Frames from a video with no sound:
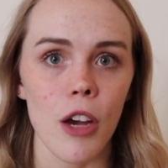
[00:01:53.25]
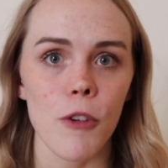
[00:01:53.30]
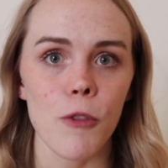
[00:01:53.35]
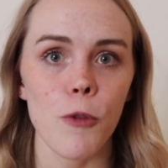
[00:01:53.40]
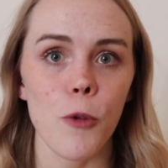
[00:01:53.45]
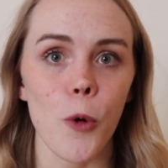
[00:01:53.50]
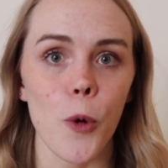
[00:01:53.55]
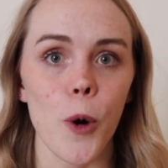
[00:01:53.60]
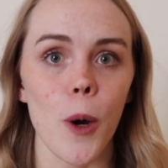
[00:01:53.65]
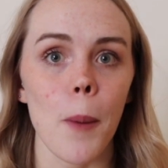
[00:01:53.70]

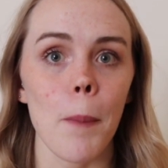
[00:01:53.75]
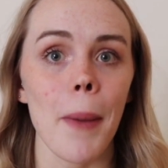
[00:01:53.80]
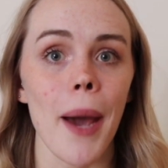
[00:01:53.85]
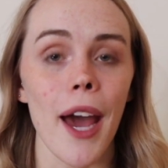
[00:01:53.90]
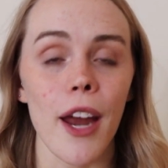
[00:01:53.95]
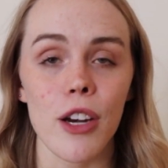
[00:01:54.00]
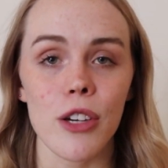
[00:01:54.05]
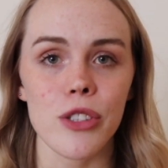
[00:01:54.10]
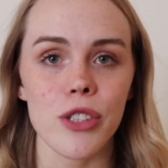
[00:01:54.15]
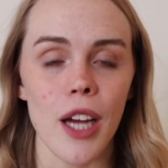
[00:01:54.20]
for
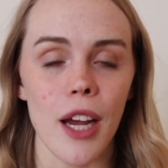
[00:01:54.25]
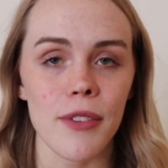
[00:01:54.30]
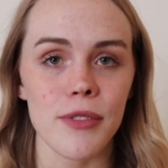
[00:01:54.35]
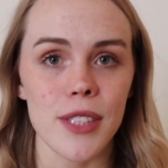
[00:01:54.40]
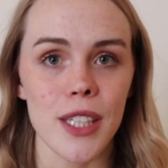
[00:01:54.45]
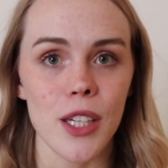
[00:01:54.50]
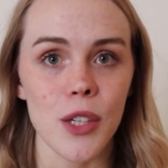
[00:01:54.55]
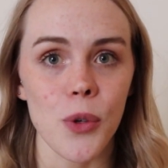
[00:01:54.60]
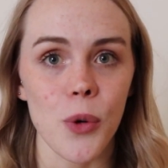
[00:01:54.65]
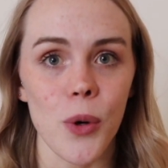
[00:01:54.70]
pattern
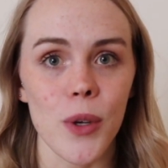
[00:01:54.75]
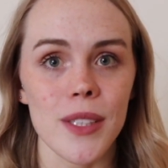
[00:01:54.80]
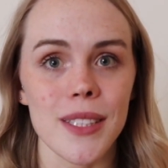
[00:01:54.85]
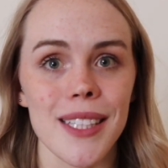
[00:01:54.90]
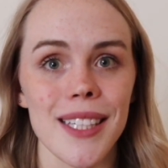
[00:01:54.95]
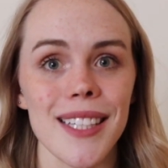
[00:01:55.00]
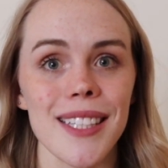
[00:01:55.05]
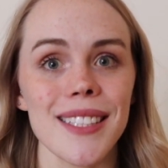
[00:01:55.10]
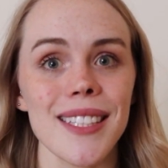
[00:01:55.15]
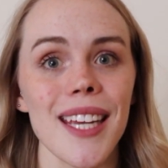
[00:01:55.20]
drafting
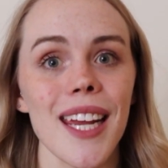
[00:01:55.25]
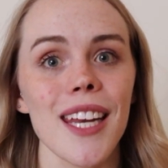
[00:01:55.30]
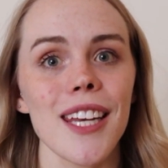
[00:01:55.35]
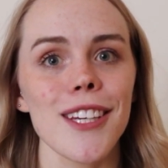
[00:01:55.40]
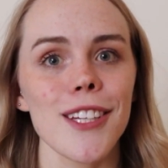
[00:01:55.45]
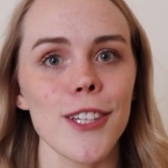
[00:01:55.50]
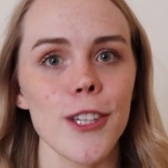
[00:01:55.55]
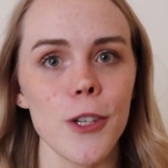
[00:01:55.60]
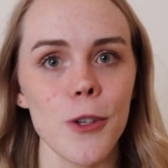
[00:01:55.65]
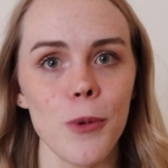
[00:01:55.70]
courses
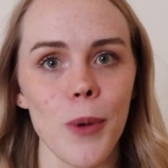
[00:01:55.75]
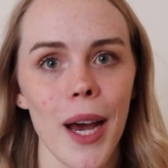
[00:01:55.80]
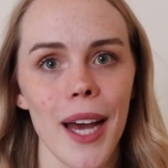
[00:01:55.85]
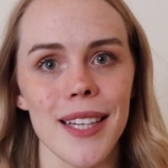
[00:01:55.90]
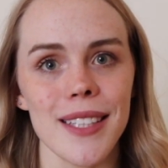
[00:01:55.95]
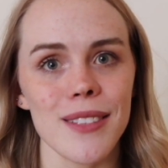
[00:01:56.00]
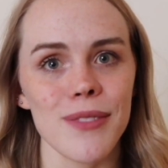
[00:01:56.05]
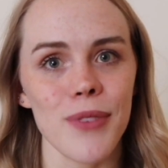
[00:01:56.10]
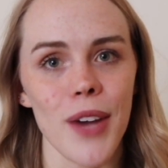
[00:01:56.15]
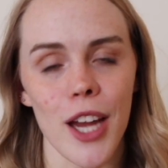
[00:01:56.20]
in
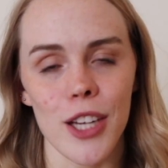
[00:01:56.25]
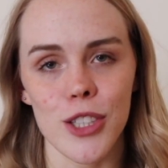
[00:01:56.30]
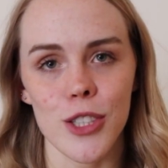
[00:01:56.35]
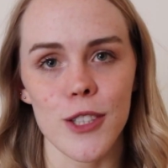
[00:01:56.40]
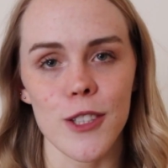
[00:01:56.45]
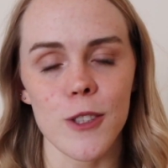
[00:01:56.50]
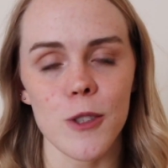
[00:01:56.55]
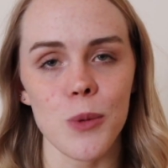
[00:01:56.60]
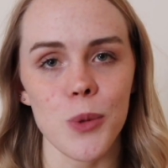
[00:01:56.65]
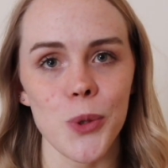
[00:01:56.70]
US
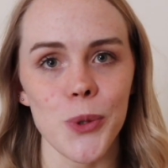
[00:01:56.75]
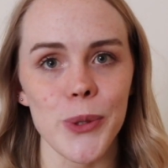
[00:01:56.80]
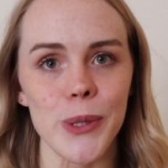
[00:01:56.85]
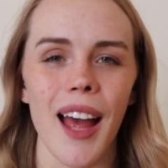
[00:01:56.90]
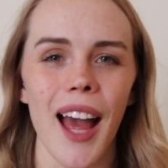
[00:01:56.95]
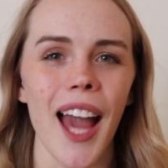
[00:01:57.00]
fashion schools.